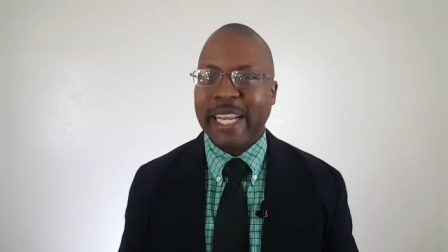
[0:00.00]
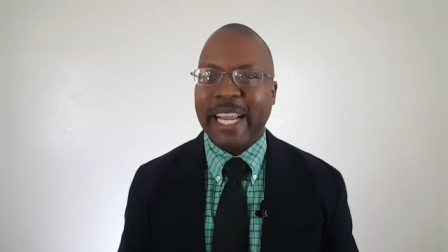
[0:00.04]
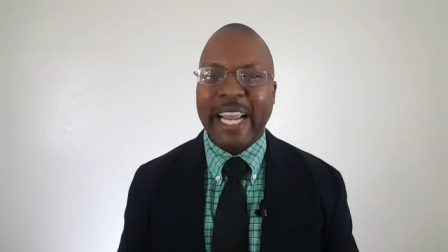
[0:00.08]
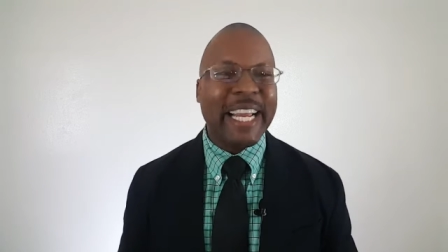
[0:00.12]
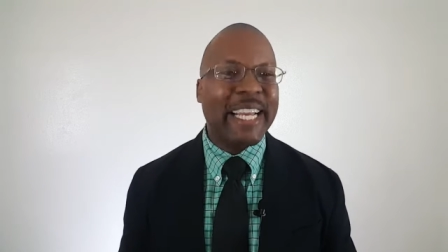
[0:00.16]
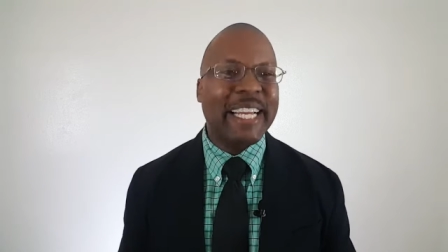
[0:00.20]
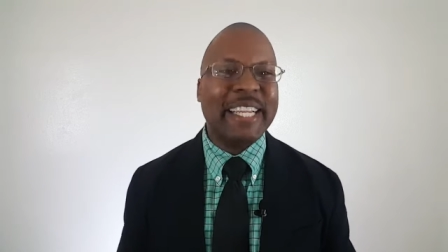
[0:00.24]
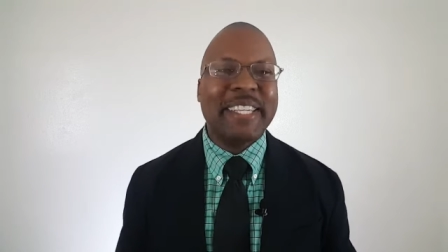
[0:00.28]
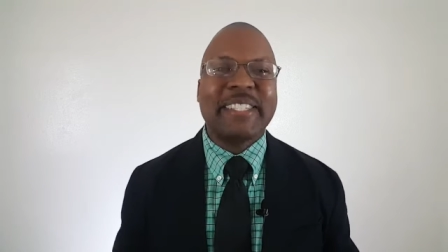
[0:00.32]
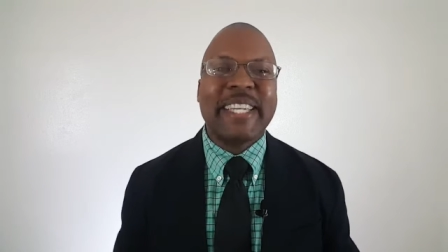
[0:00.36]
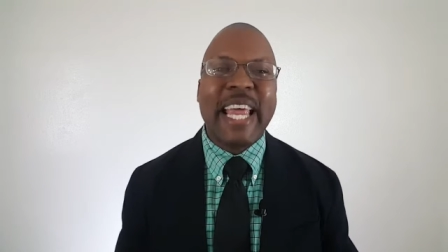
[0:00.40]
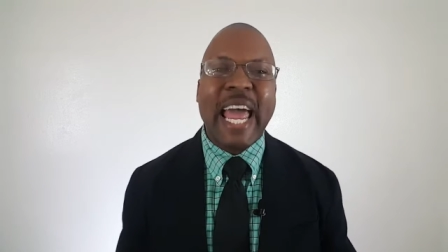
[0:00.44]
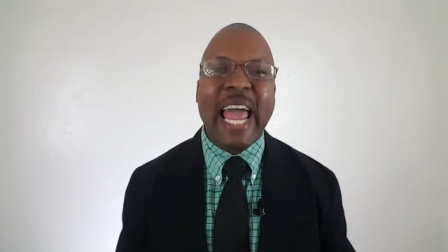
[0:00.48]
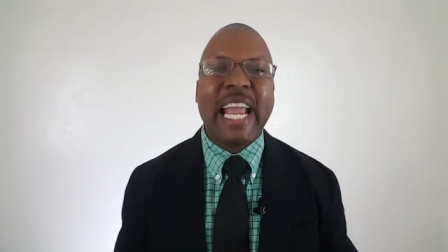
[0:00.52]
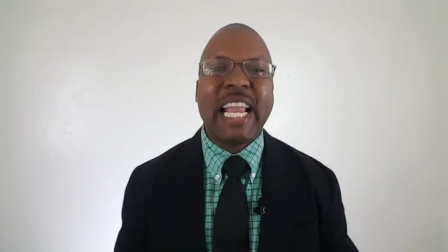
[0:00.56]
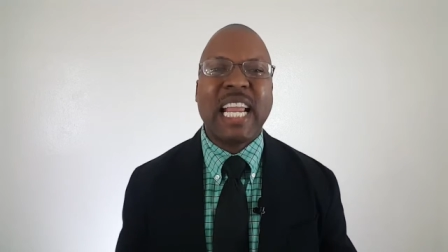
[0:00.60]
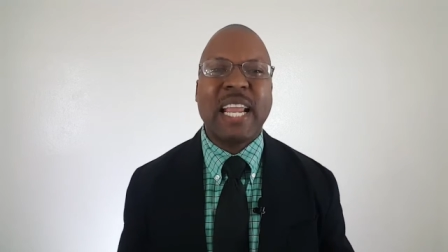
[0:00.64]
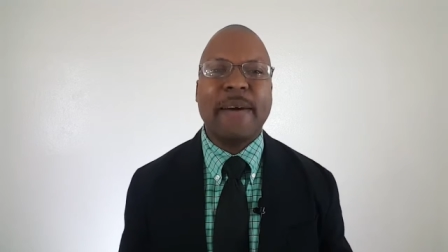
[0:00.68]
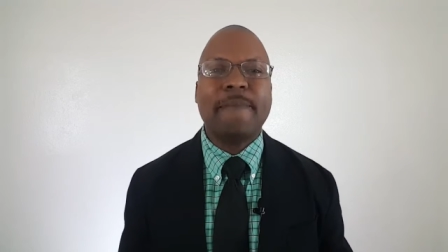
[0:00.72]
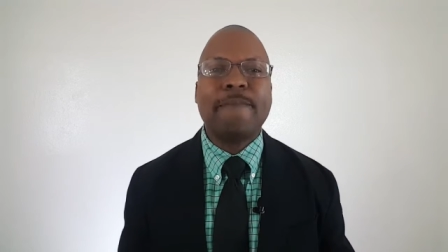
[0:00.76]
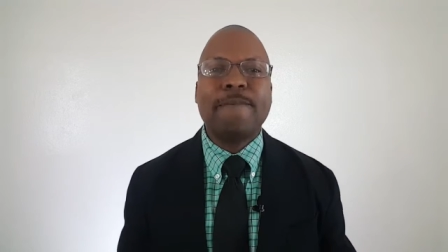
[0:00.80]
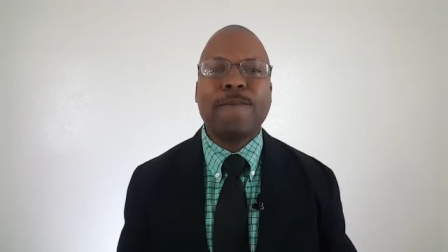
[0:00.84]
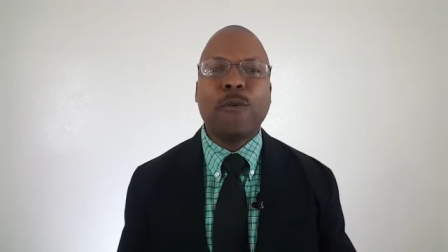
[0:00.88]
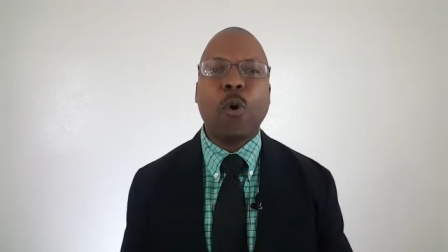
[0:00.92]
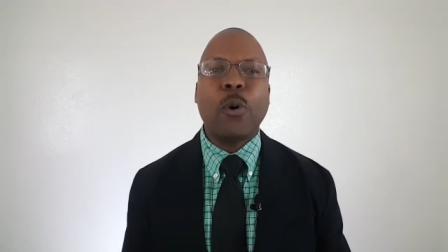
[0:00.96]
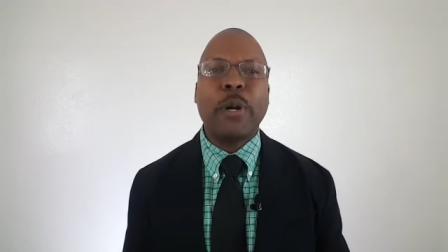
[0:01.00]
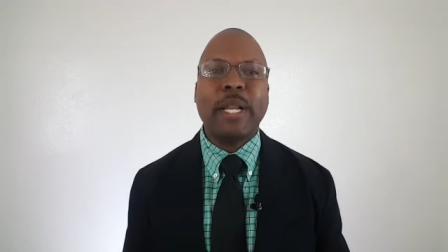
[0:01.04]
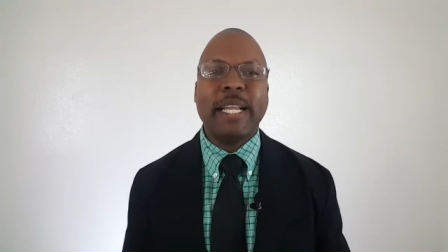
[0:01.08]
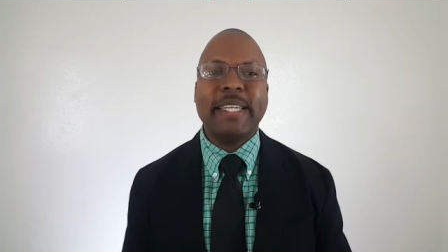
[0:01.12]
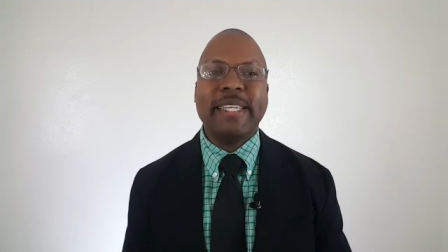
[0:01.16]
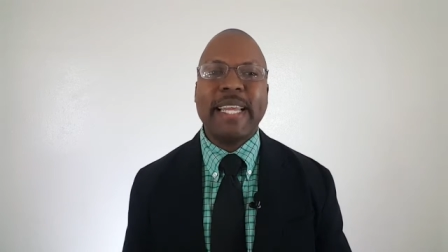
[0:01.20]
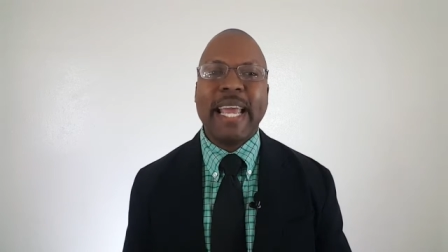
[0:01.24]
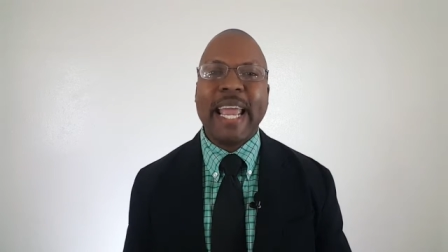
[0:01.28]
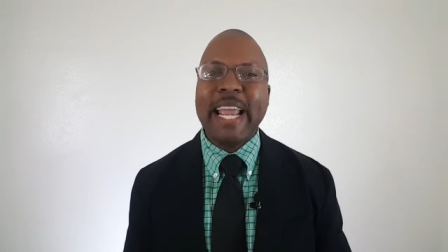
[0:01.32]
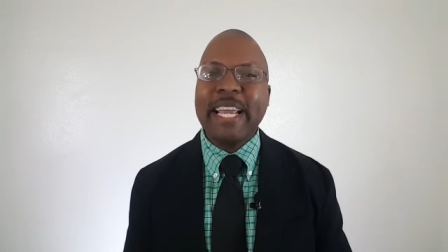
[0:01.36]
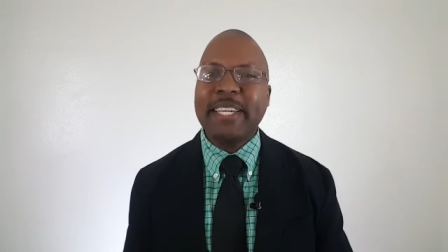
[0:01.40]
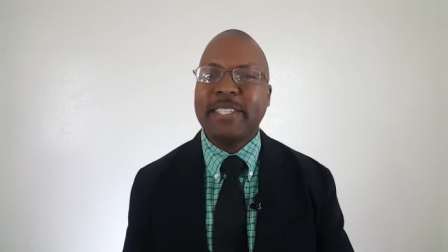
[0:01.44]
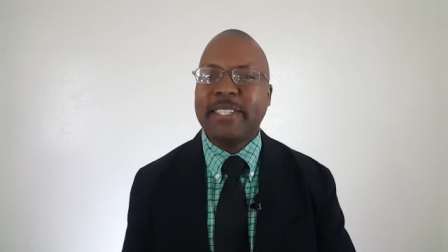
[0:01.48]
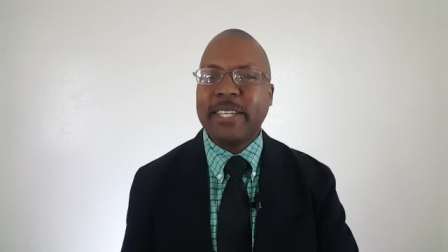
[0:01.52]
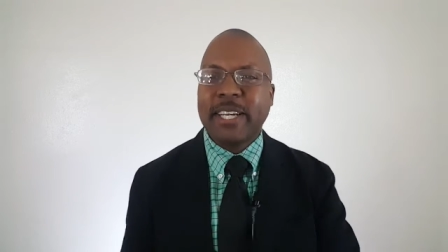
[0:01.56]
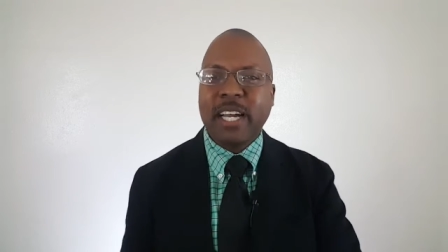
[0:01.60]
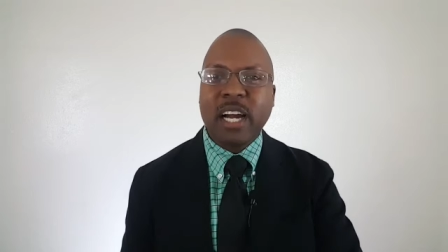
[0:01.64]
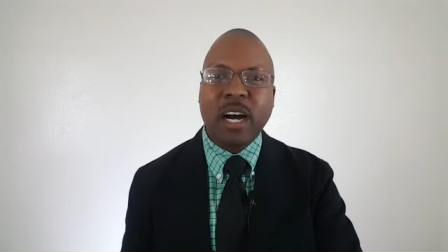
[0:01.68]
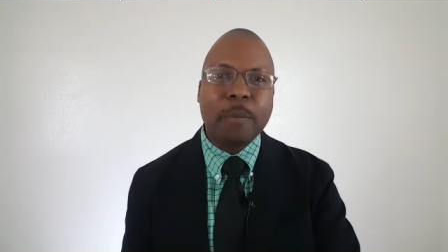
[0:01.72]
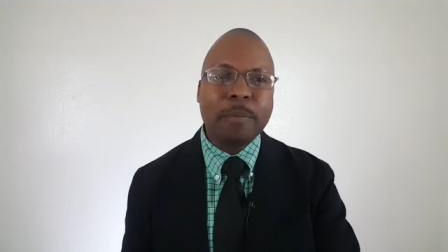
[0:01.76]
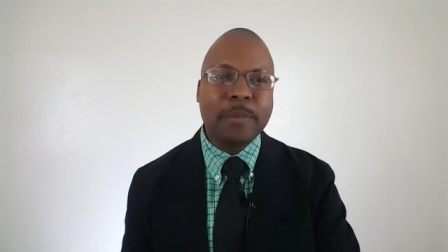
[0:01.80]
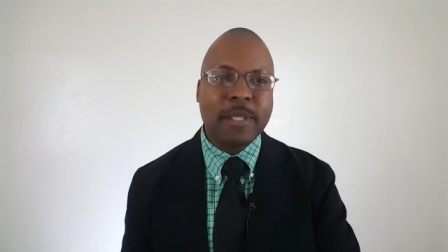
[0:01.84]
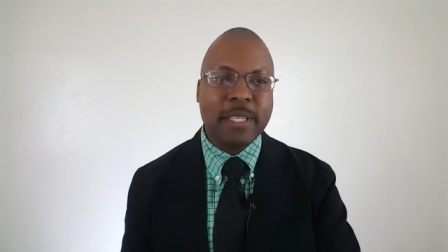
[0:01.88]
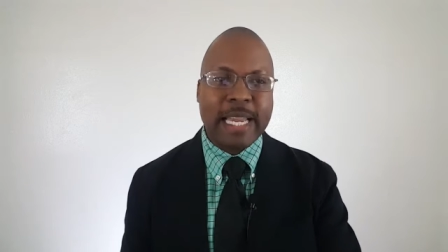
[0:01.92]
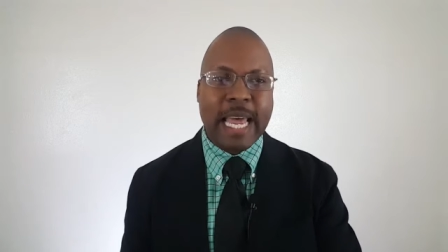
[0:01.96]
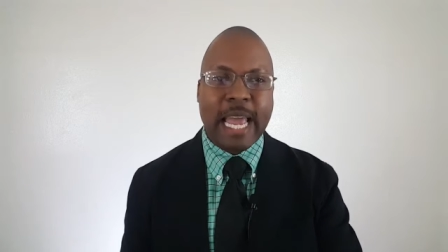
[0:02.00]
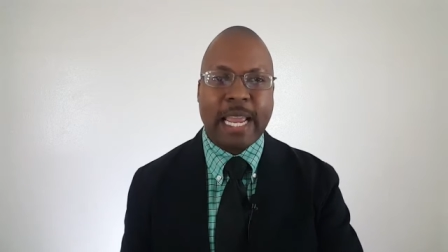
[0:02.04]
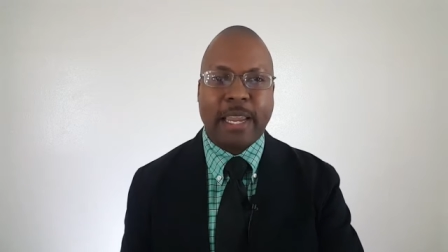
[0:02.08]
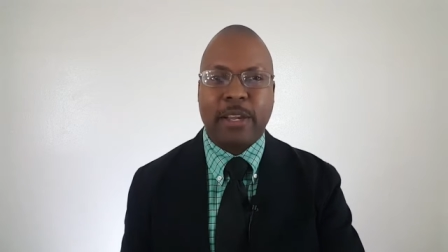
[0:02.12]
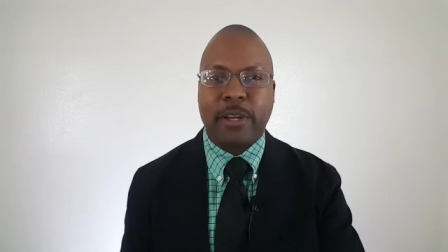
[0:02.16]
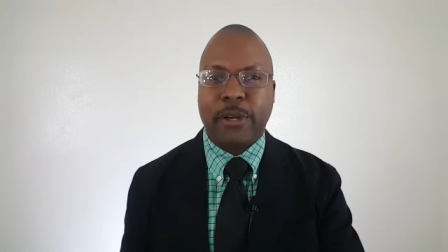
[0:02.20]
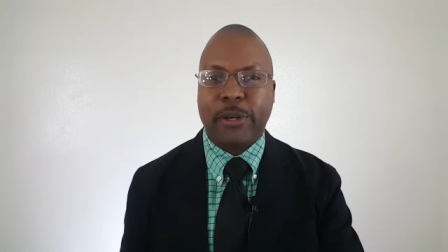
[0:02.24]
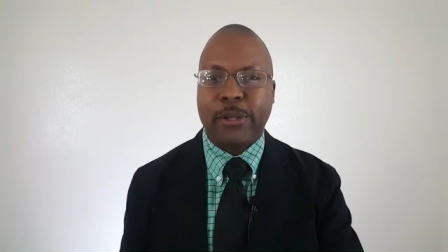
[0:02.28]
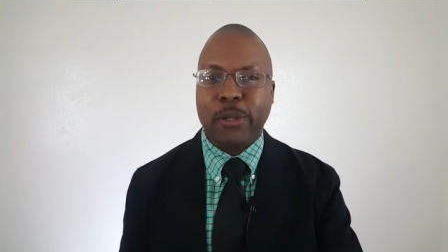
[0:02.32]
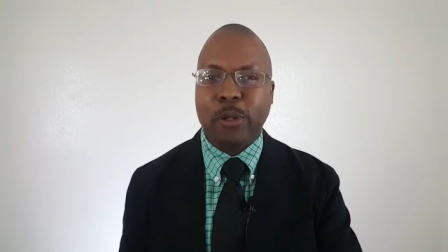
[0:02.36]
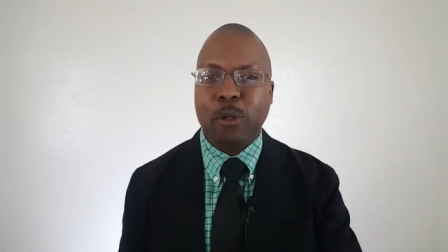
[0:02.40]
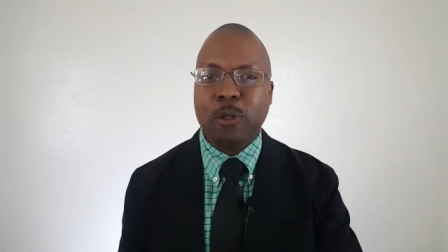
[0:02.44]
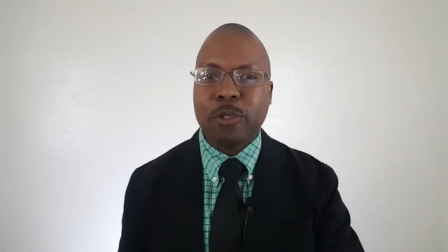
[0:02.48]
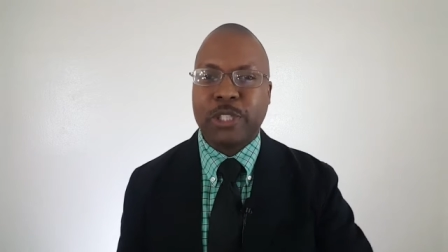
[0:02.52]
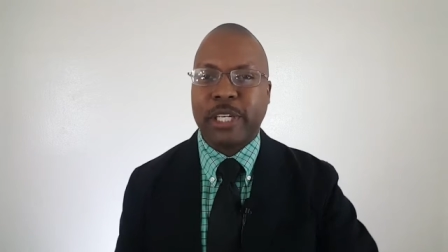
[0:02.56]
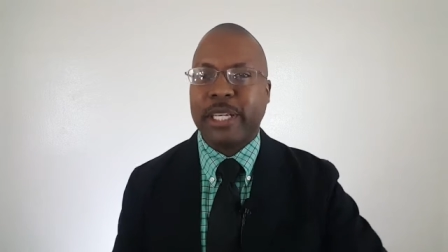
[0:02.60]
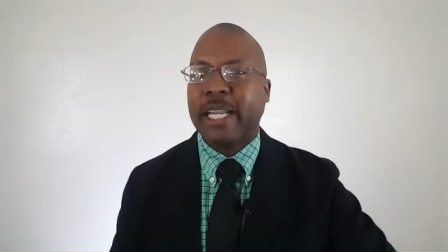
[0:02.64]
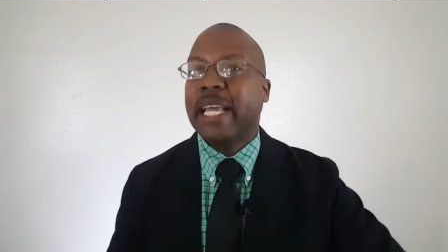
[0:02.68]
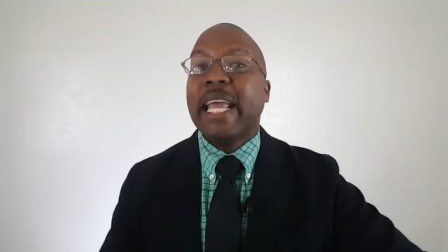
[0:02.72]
It didn't take him 40 days to come to that conclusion.